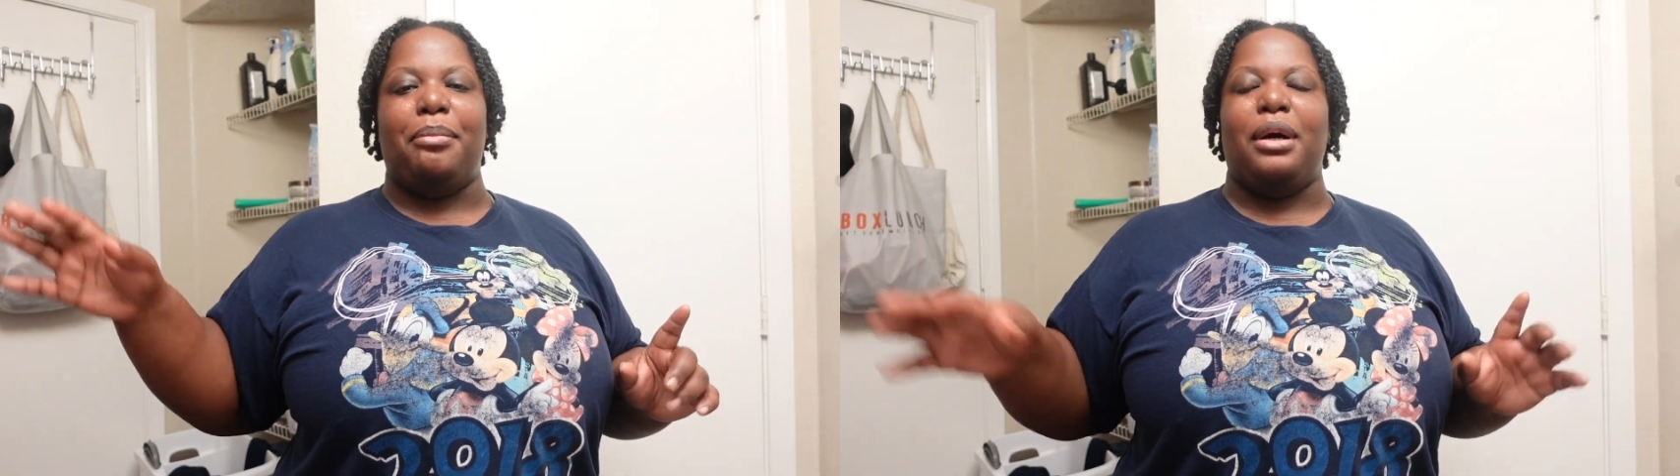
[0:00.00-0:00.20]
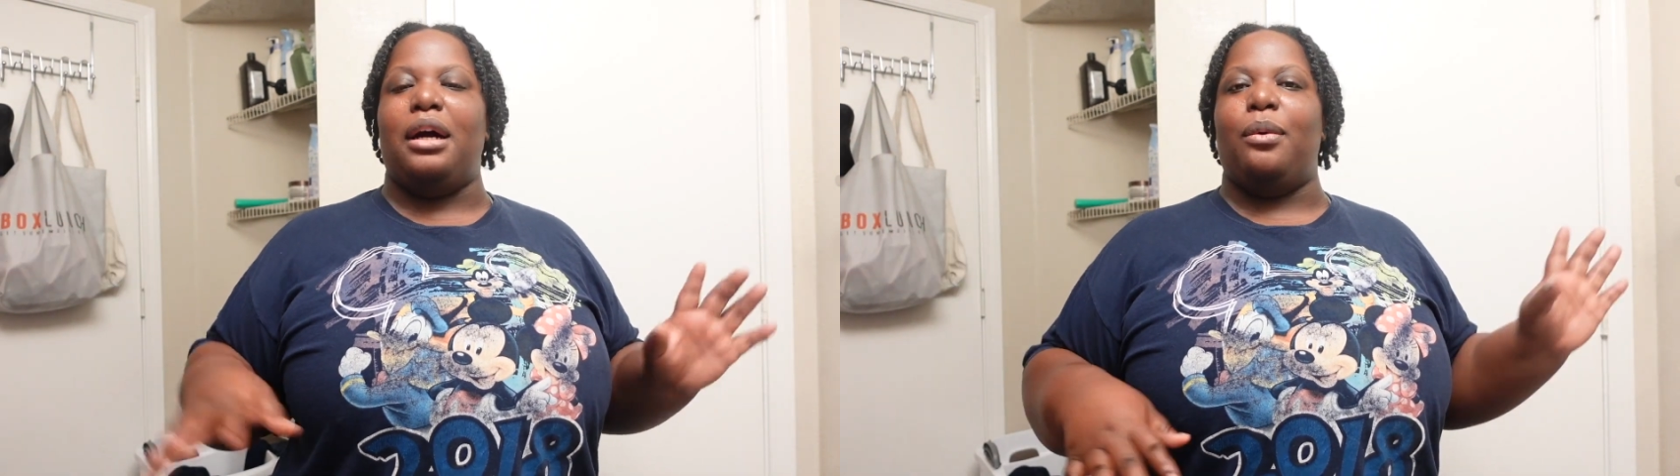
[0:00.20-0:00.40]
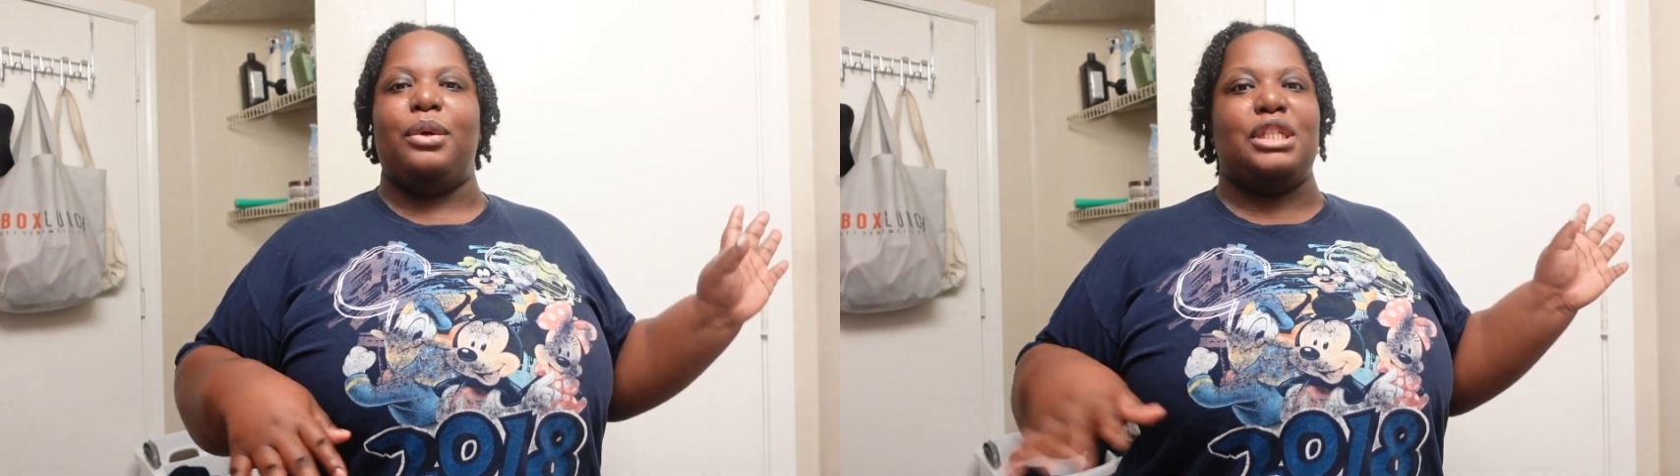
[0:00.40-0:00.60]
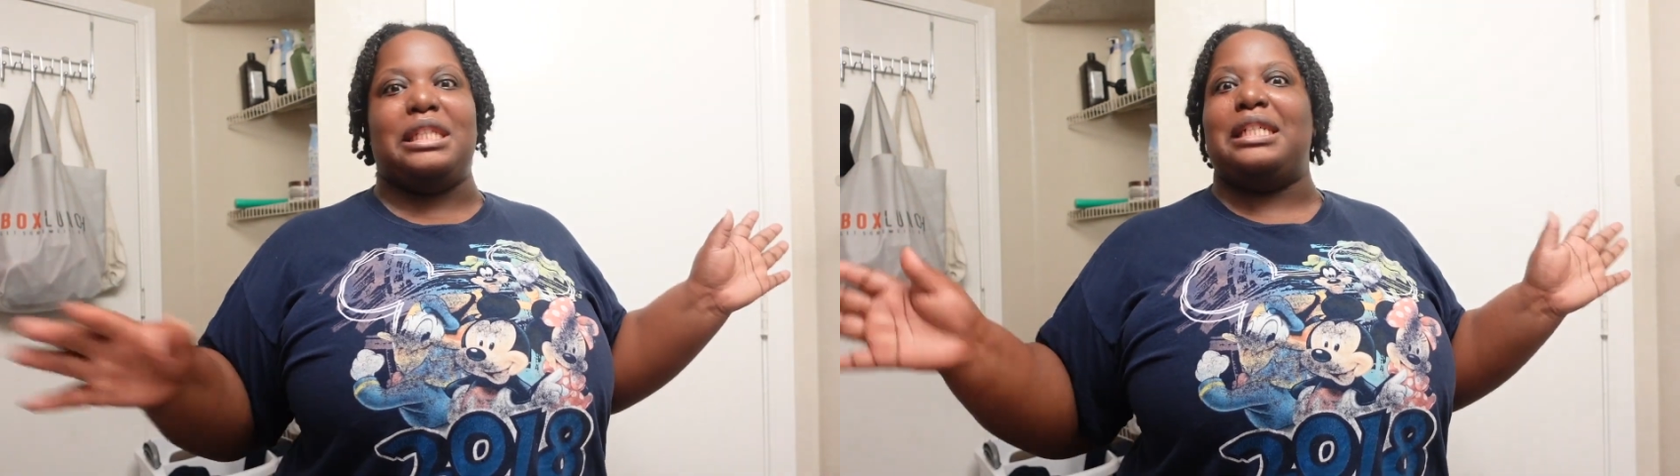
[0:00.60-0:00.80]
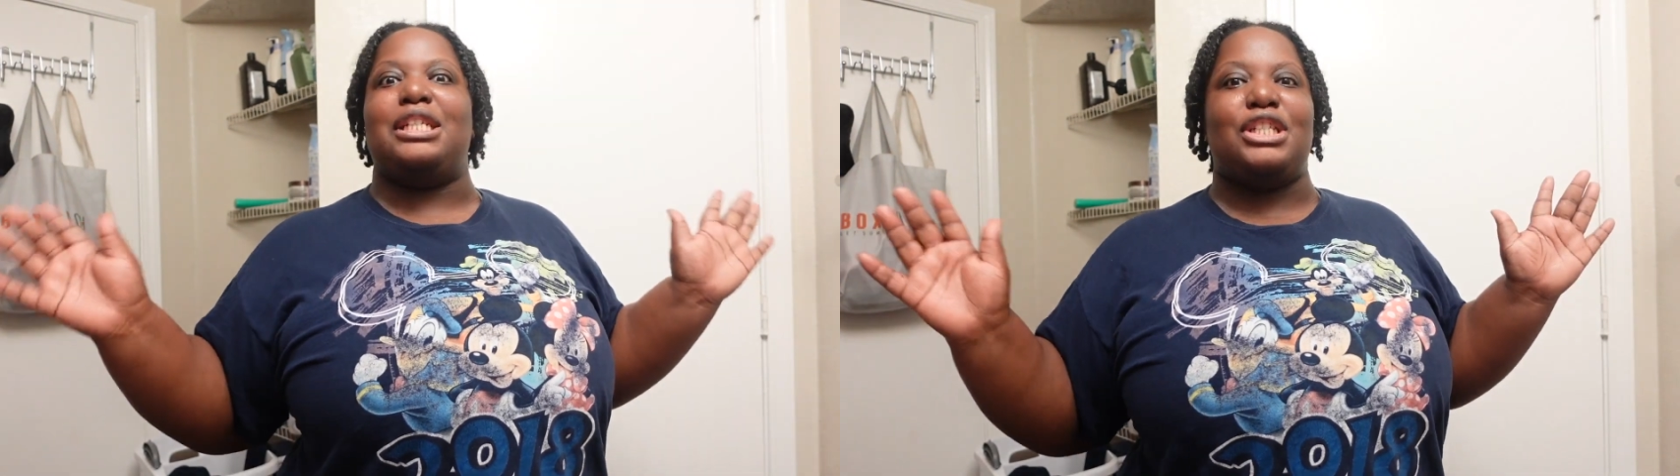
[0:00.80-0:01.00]
but we're
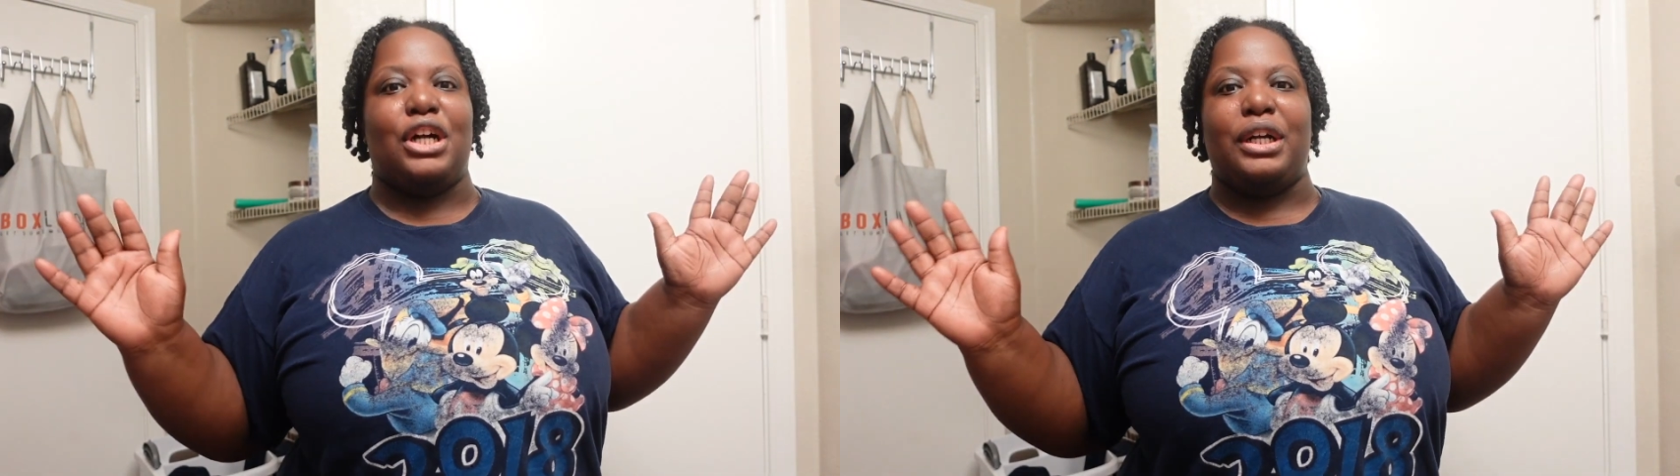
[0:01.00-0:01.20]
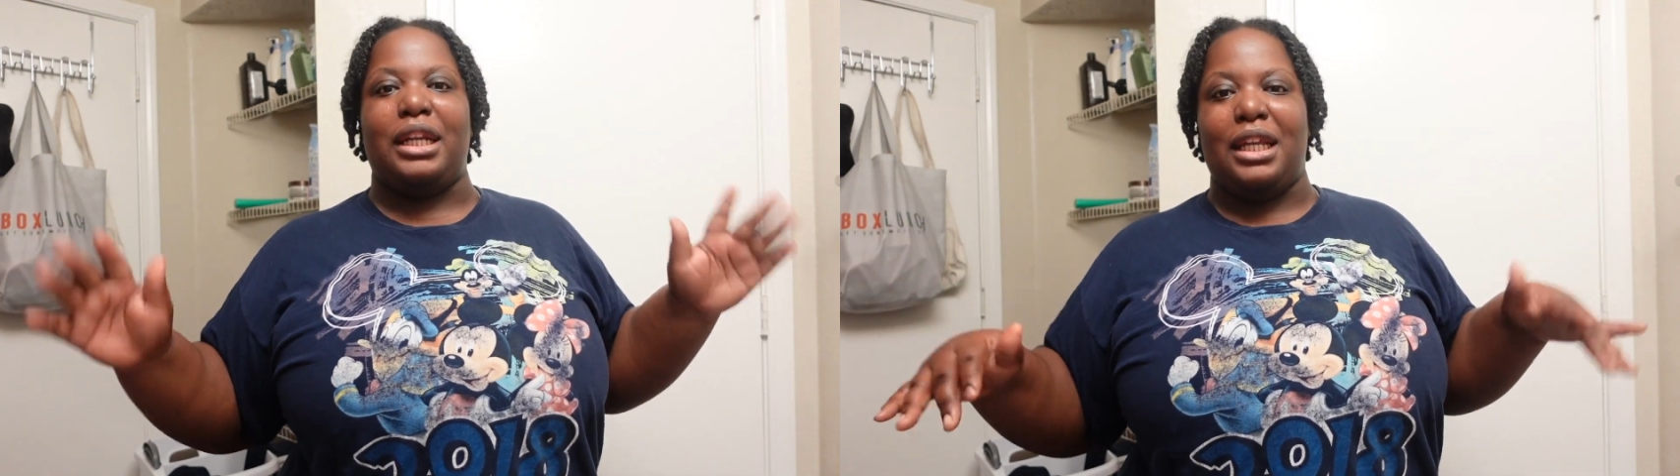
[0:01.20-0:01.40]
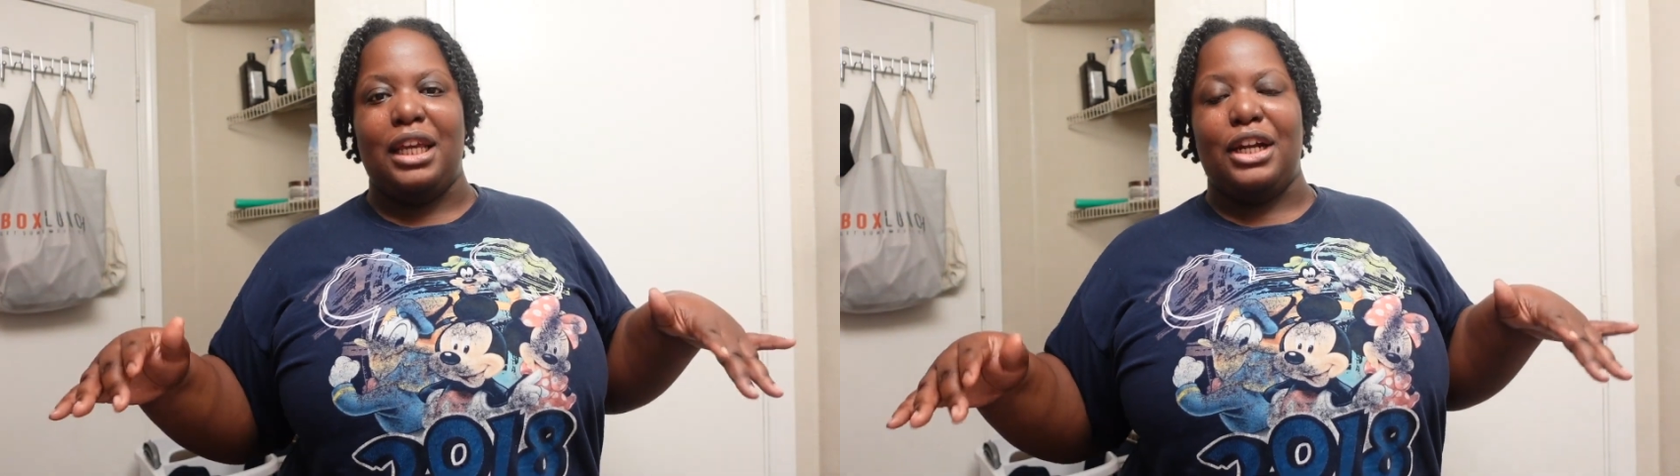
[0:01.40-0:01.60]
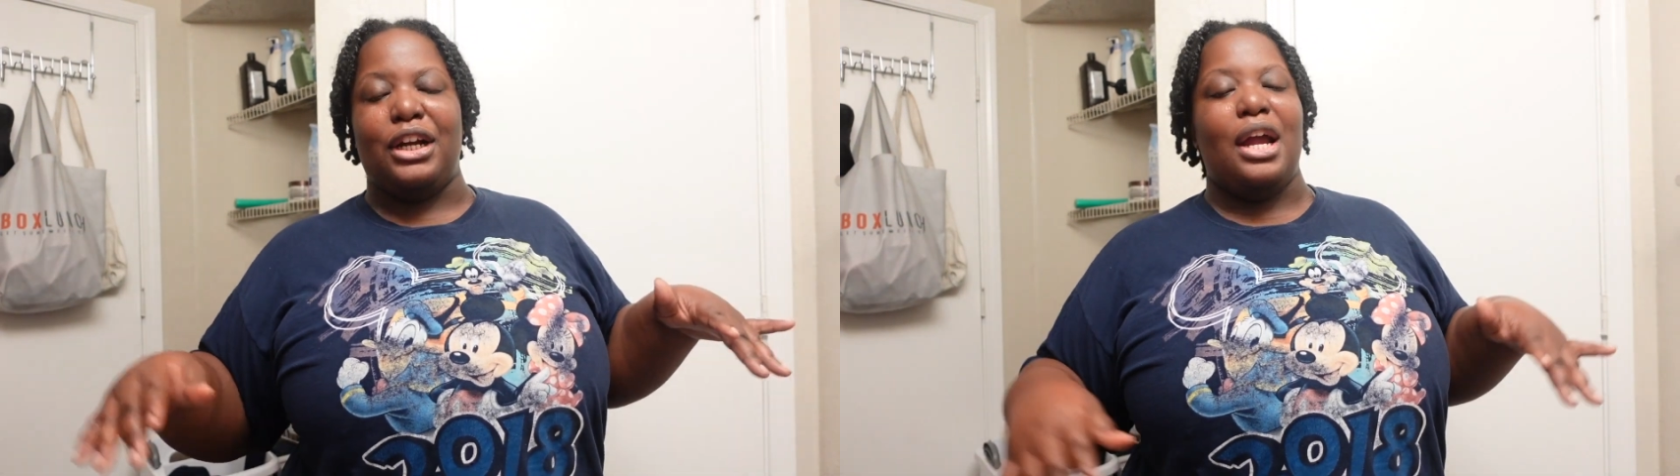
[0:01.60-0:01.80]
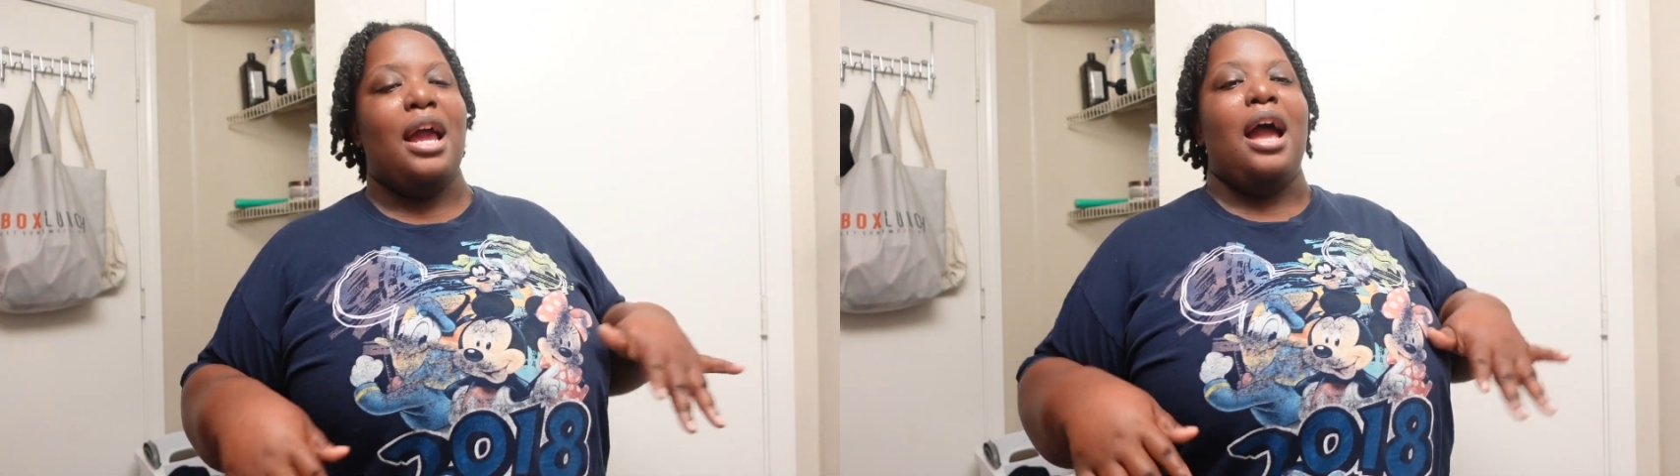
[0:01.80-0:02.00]
just gonna start it here.